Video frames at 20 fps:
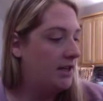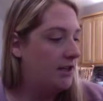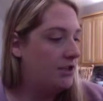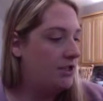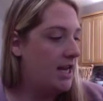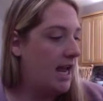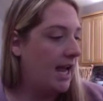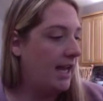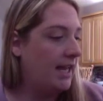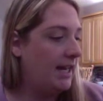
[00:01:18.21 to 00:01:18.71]

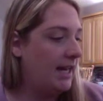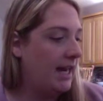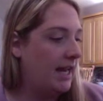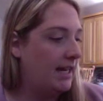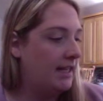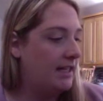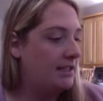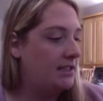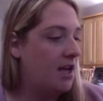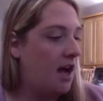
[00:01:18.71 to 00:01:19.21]
Jack and
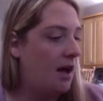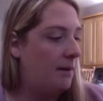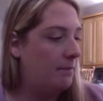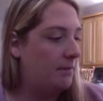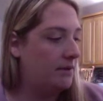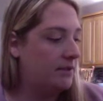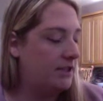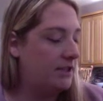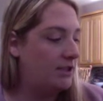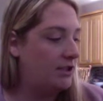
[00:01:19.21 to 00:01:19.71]
Annie
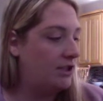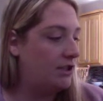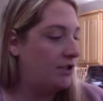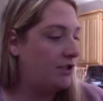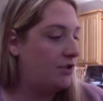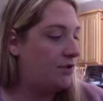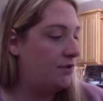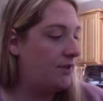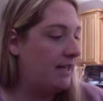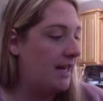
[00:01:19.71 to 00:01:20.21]
tumbled into the
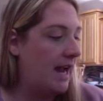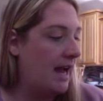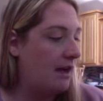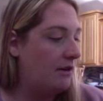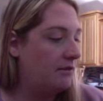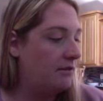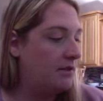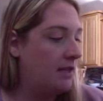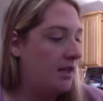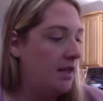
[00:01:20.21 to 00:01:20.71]

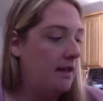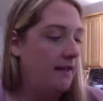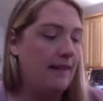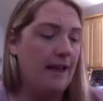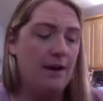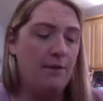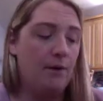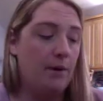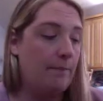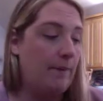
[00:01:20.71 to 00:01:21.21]
treehouse.
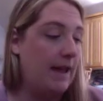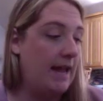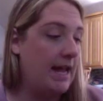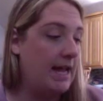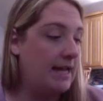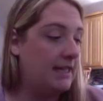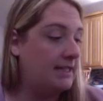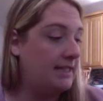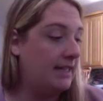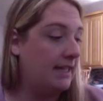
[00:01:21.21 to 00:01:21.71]
They were
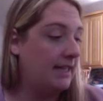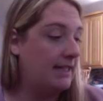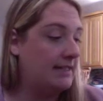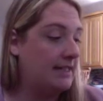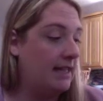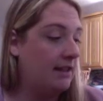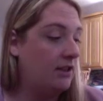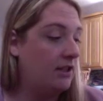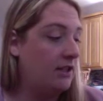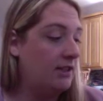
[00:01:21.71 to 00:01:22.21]
panting as
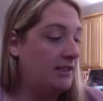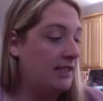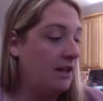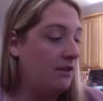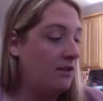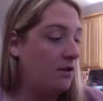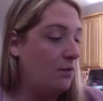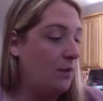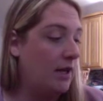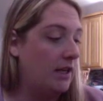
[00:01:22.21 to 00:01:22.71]
they looked out
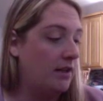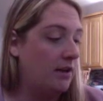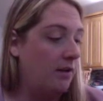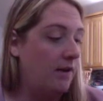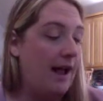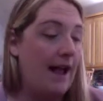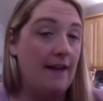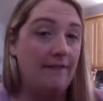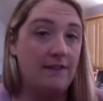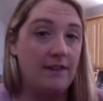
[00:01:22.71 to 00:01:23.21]
the window
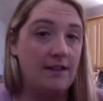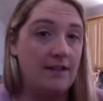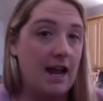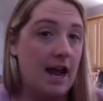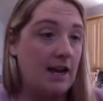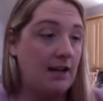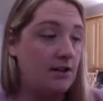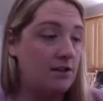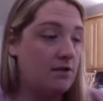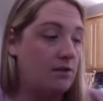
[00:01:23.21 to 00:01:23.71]
at the
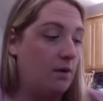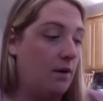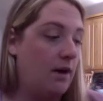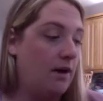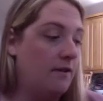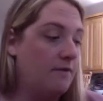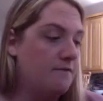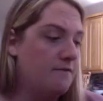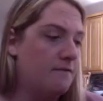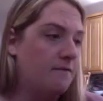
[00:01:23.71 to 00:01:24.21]
dinosaur.